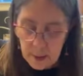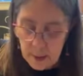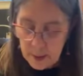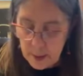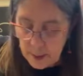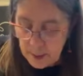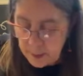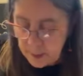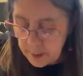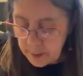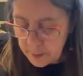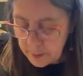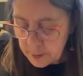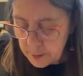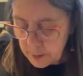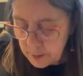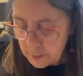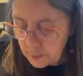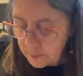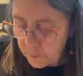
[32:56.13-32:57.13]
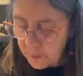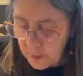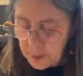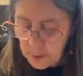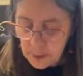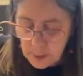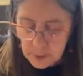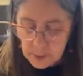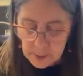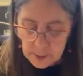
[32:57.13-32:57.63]
All right, there's his
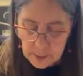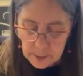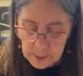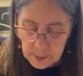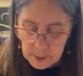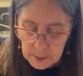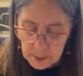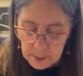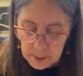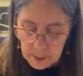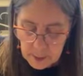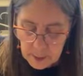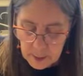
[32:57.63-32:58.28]
face.